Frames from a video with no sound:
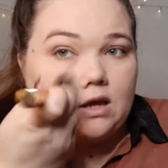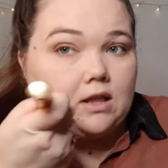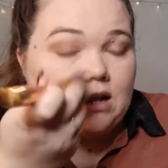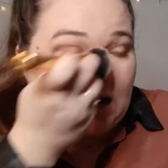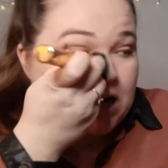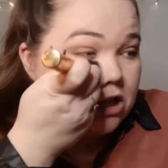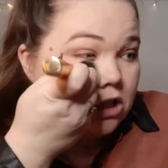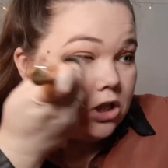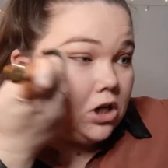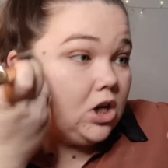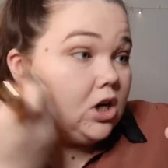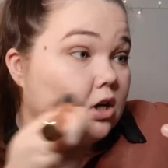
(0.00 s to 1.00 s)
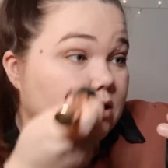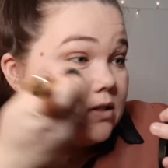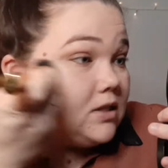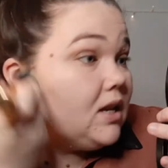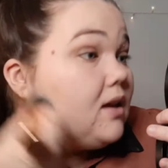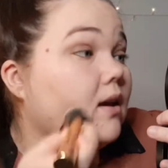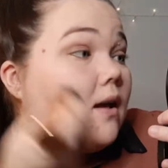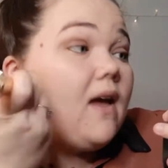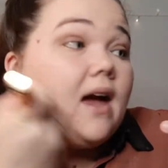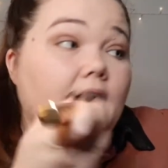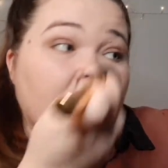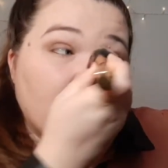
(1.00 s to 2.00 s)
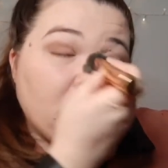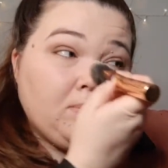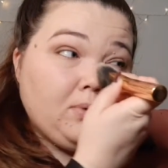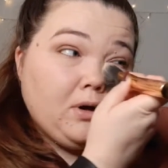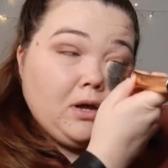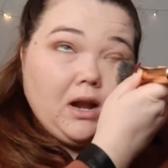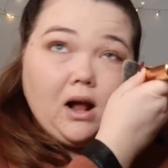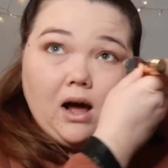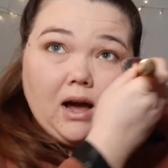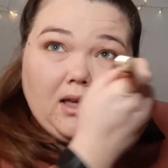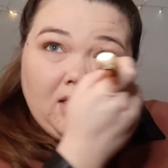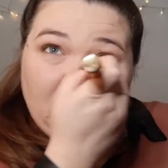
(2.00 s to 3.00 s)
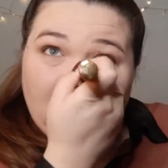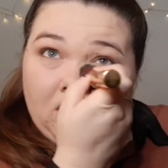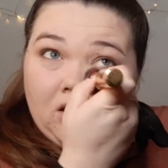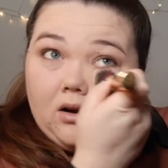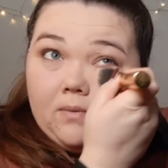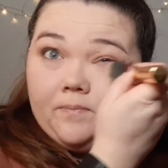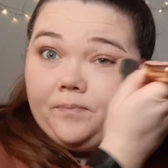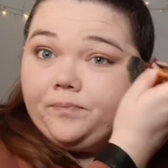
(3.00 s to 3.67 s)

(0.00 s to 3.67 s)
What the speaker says: and then I learned how to put eyeliner,